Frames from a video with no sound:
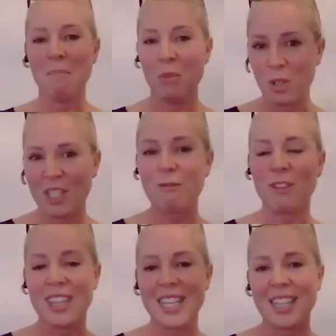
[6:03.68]
more
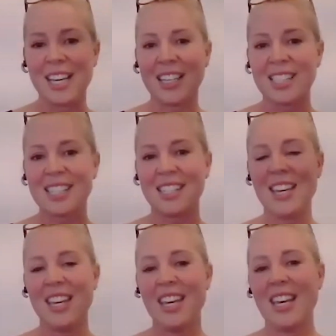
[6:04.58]
different than that.
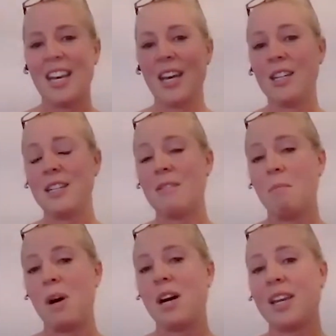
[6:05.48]
And
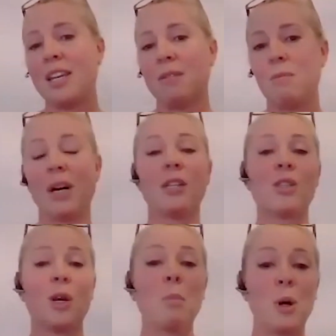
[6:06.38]
my
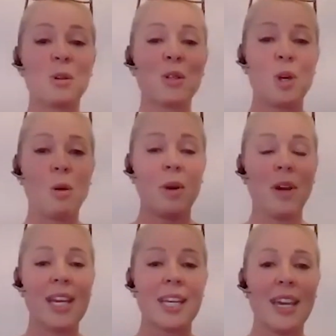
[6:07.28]
soapbox
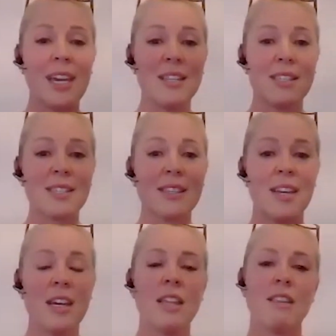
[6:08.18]
topic is
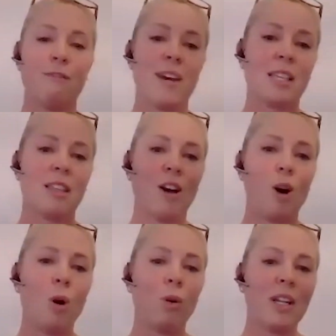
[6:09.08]
the fact that the
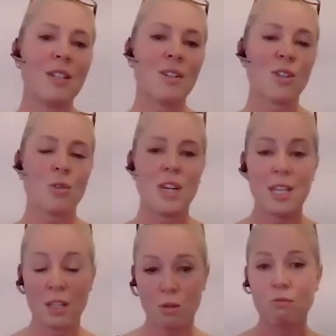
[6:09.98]
whole industry
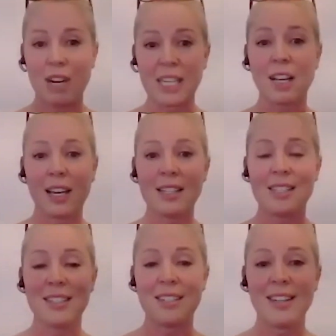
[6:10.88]
is
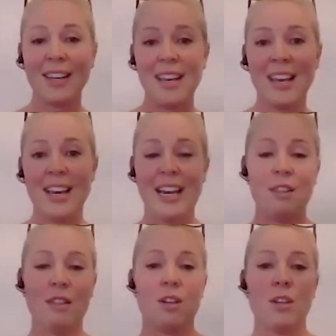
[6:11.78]
unregulated,
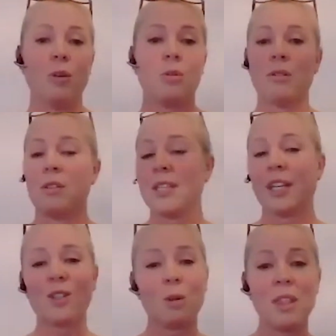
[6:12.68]
and that you can
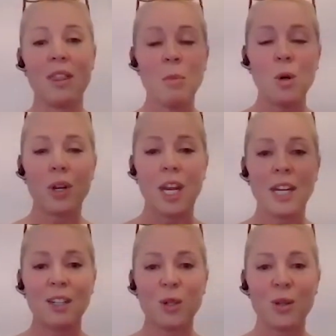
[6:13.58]
set up in the morning
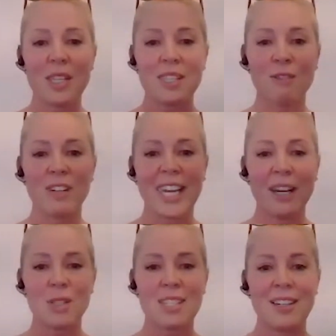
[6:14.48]
and call yourself a
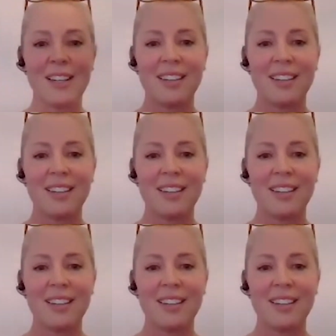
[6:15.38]
counsellor.